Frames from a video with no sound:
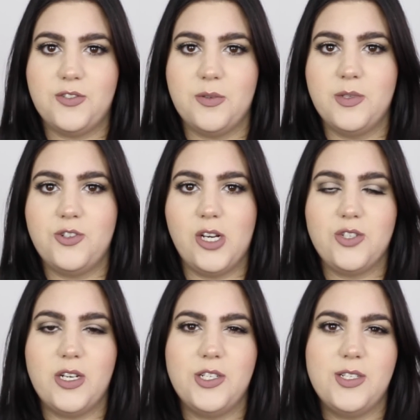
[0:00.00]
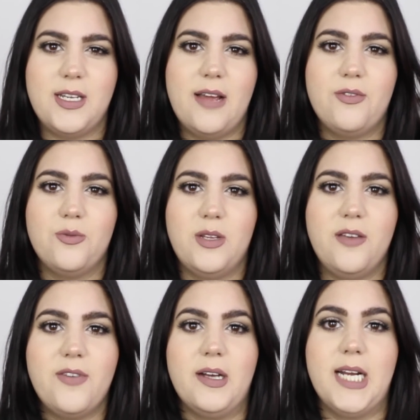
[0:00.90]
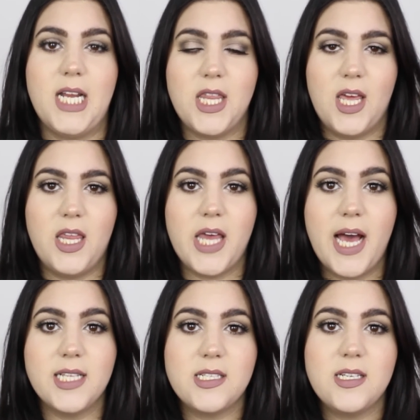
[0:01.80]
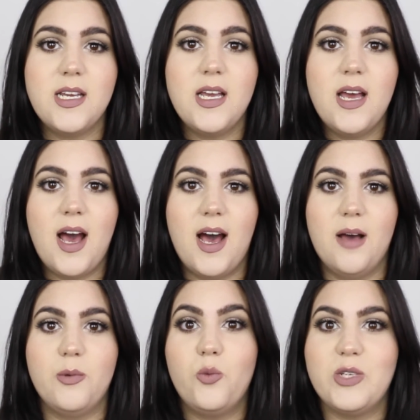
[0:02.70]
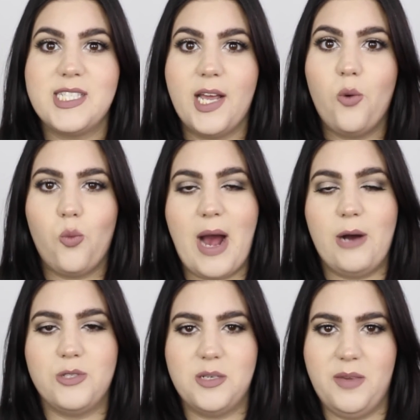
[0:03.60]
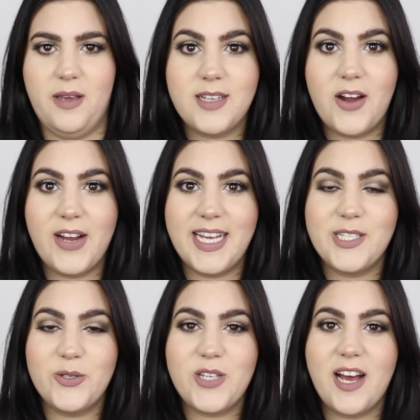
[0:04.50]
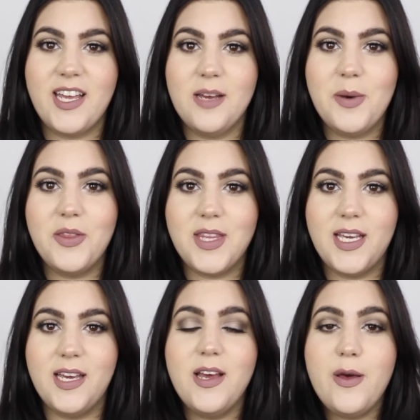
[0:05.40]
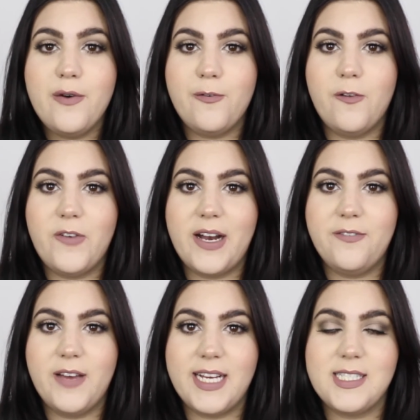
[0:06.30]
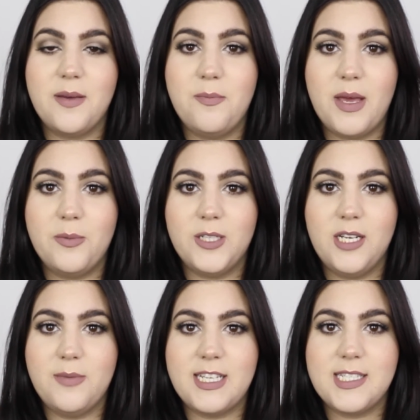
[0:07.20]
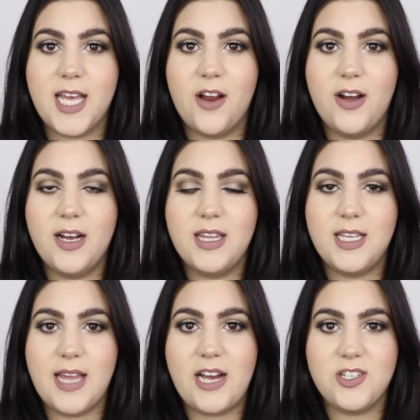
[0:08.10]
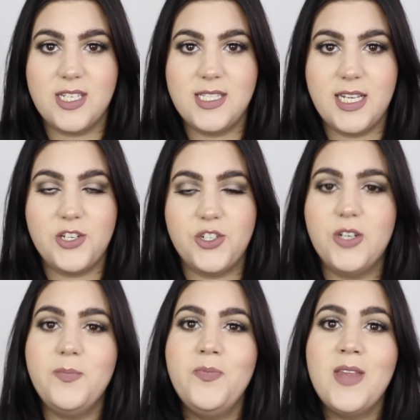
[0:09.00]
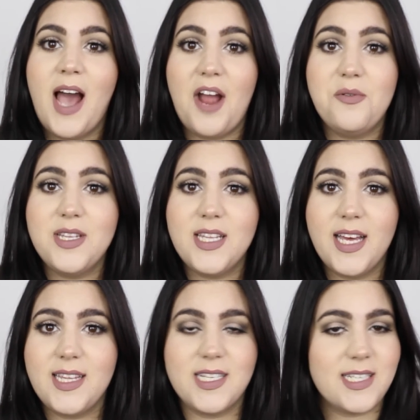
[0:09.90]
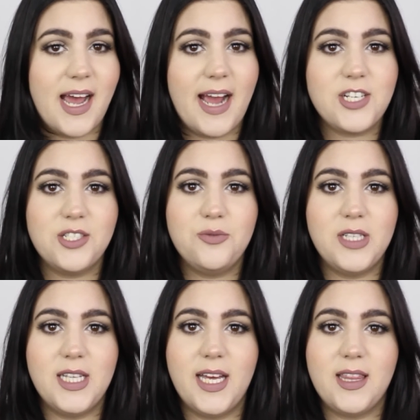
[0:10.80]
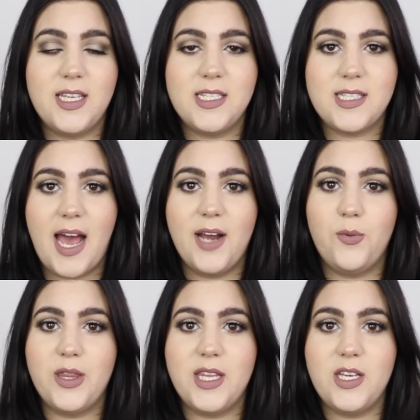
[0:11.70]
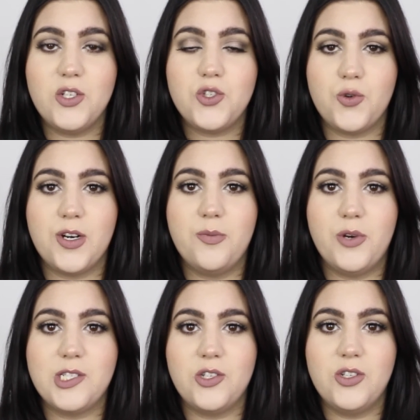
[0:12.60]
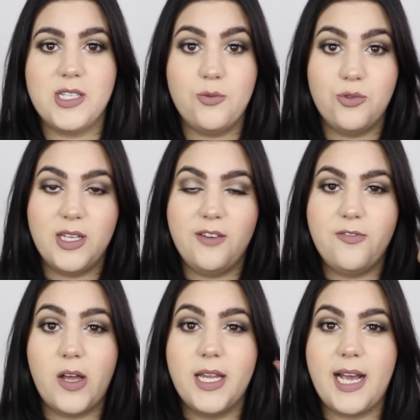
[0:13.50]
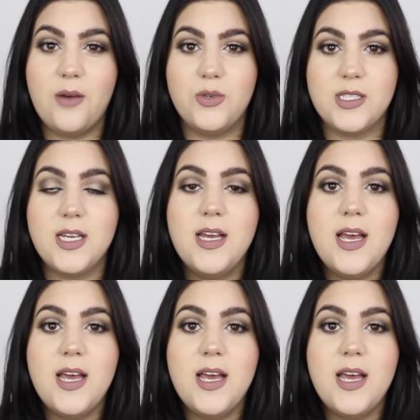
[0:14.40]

from the drugstore. I just never really found anything that was like wow to me. Okay, so talking about the Full Fan Effect Maybelline mascara, the Lash Sensational, I really like this. I actually really like the side with the shorter bristles. It really felt like I was